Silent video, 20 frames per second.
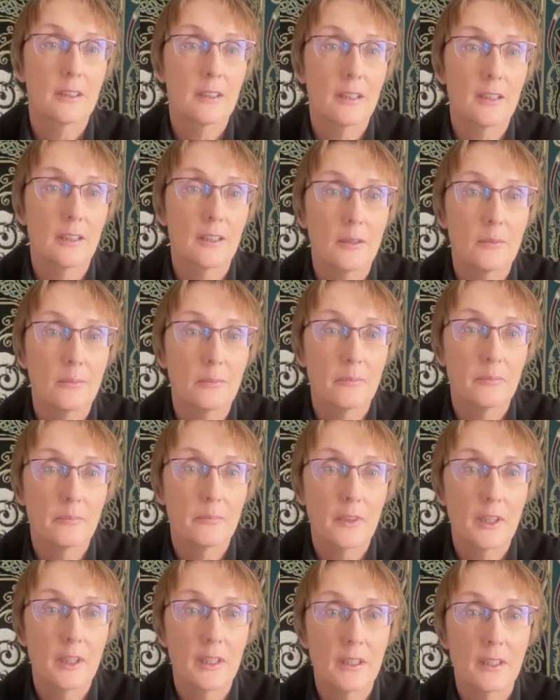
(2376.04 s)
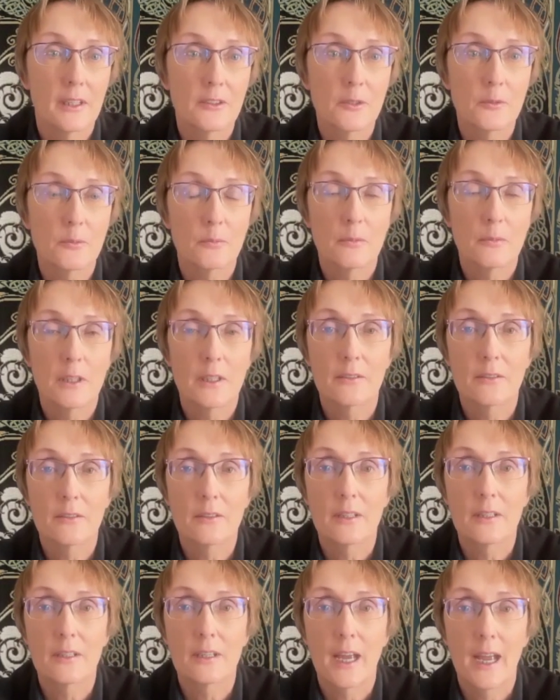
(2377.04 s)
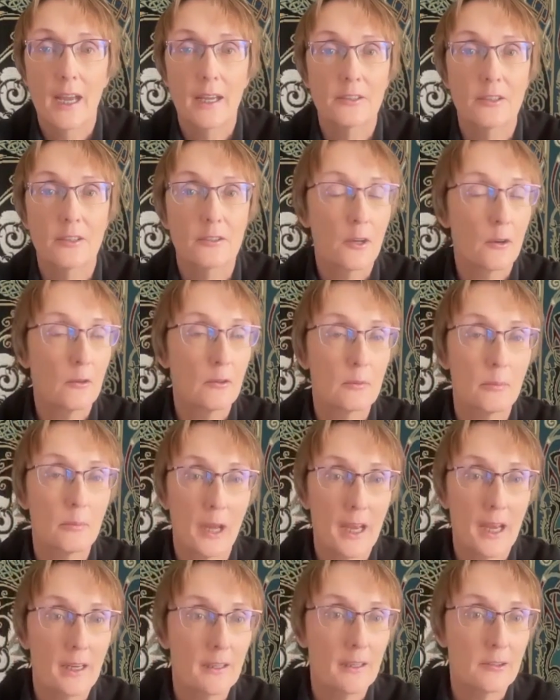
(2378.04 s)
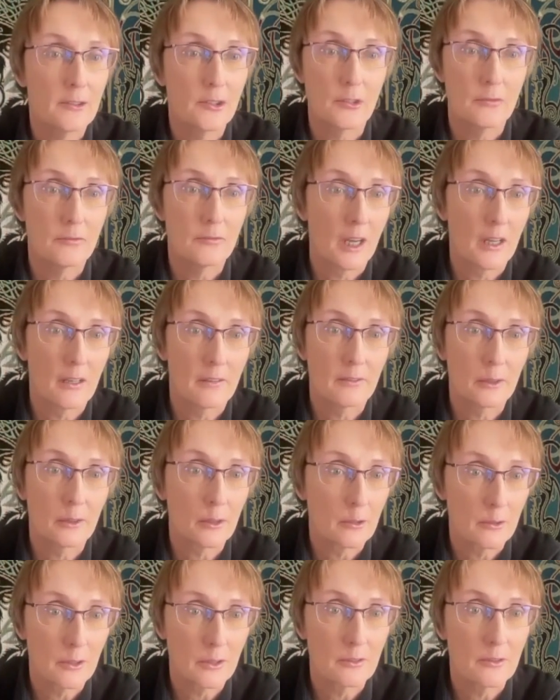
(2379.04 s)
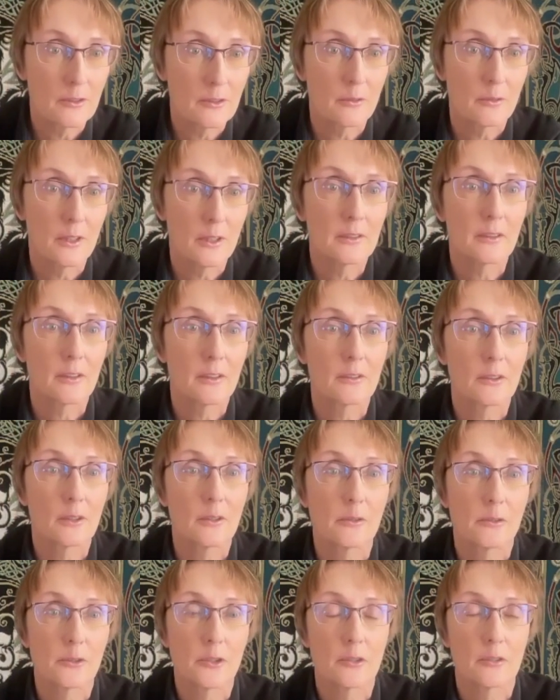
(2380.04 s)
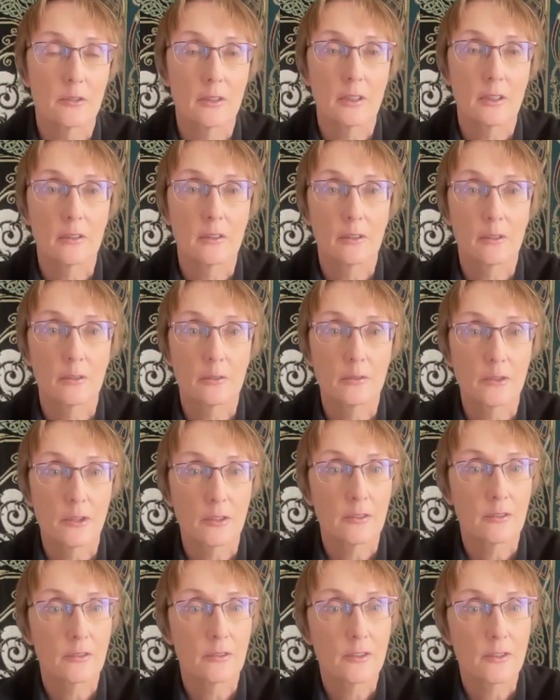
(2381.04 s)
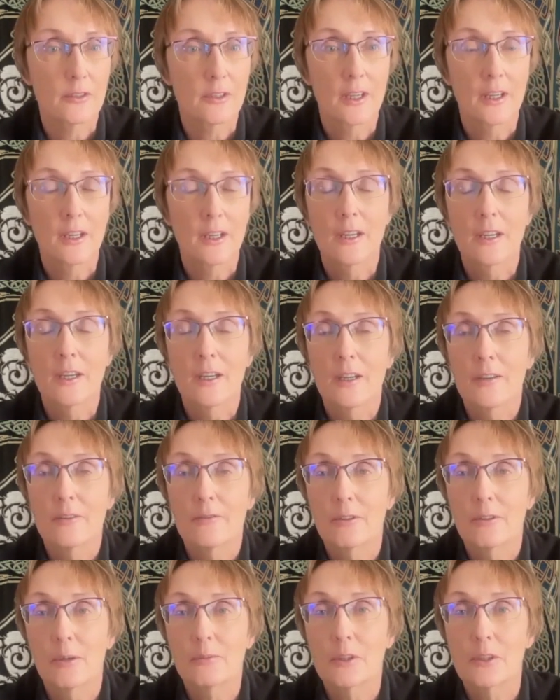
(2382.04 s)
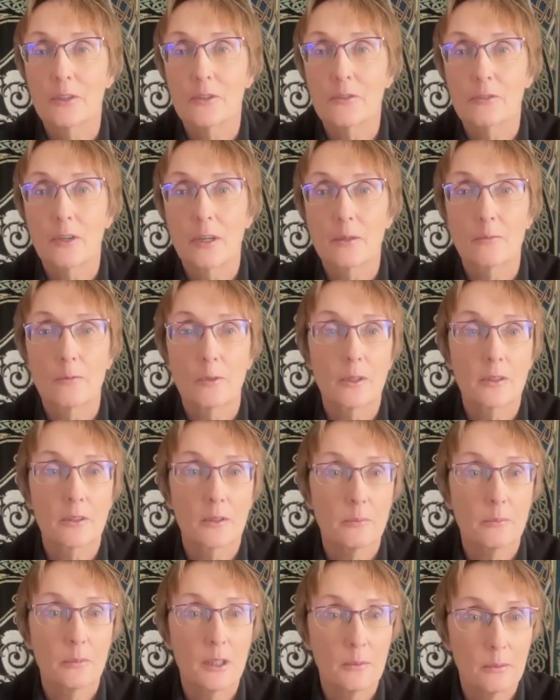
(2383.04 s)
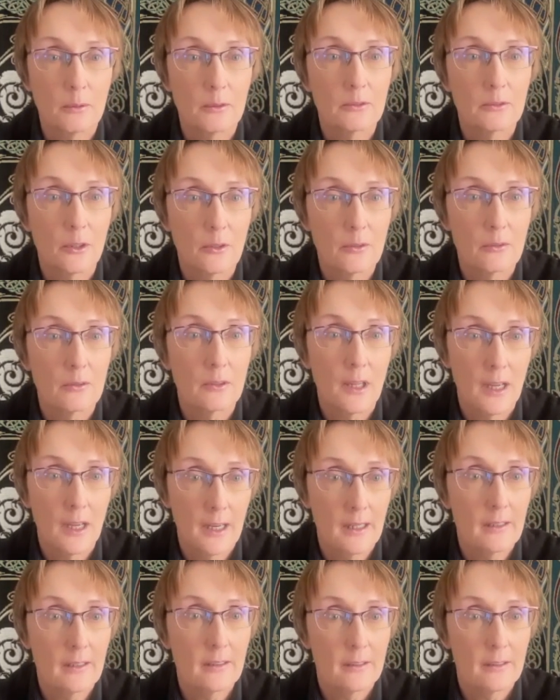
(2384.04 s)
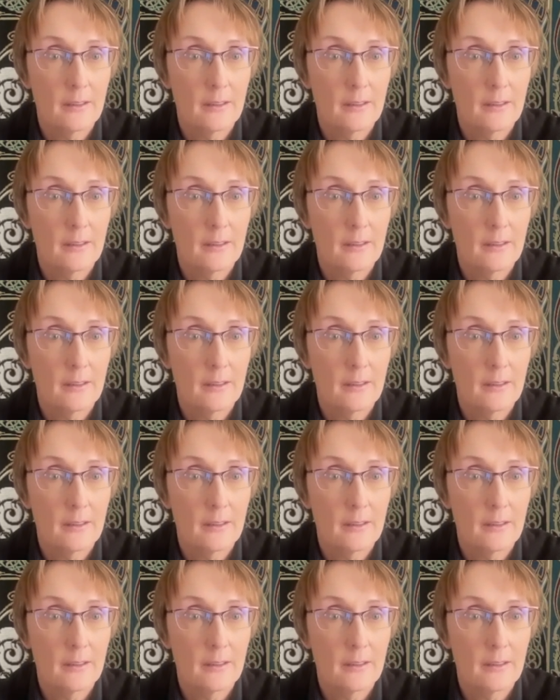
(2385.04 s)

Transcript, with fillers: Um, mm and it's it it has its own baggage you've kind of alluded to it that there are certain conclusions from this framework that people don't like